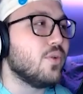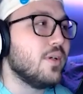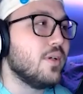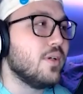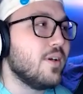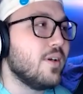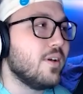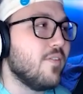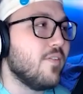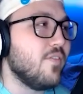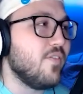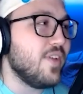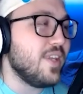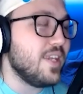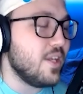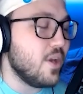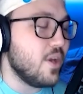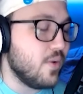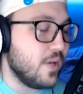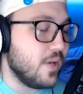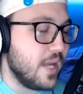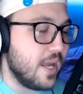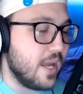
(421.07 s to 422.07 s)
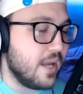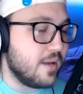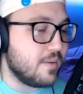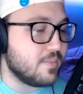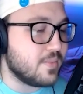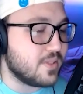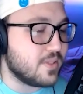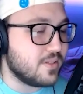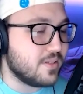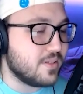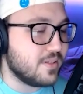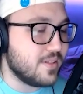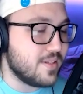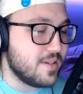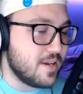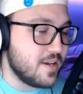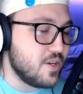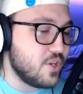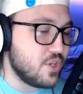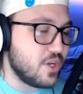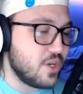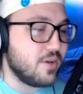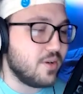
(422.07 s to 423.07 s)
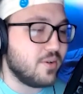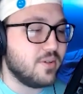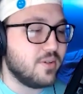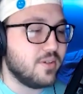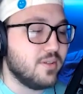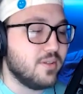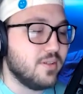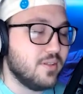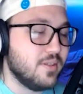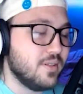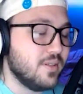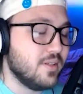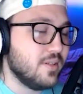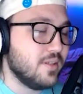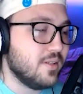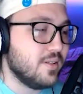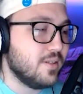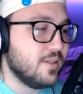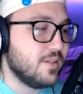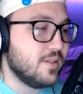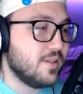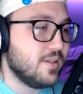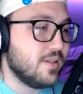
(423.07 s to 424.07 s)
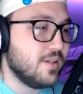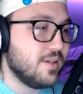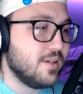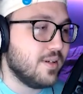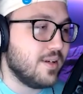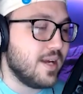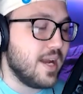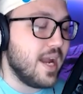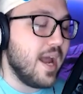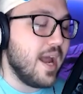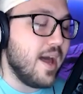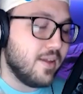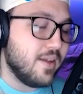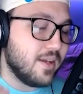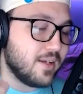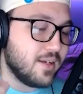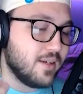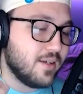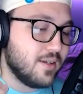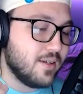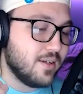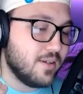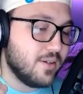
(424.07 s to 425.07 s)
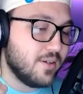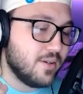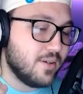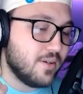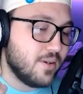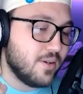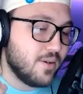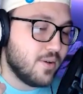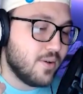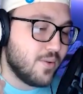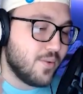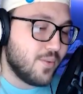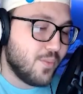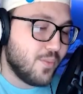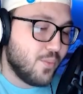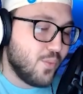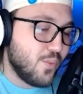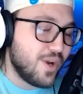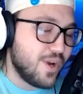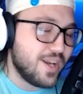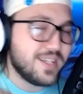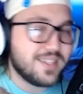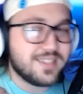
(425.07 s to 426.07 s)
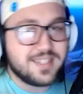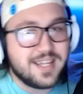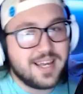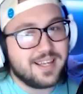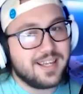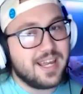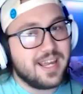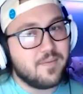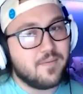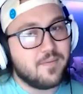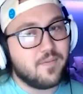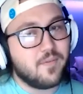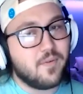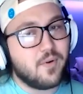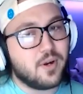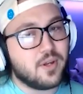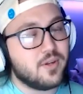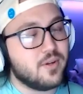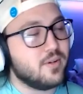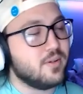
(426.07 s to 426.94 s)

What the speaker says: video games in general. Alec, what is that game for you?